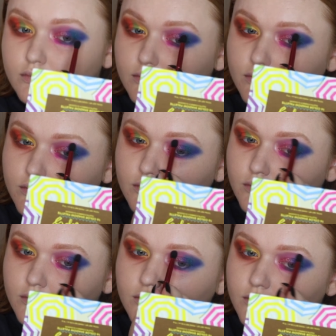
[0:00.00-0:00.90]

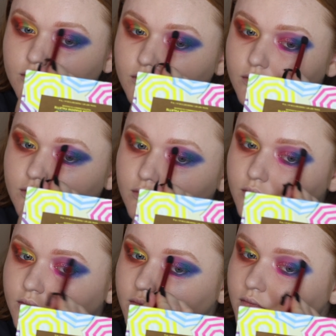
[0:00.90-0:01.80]

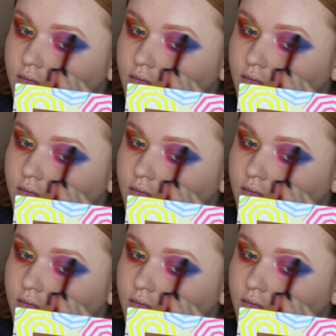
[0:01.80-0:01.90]
Nothing is said.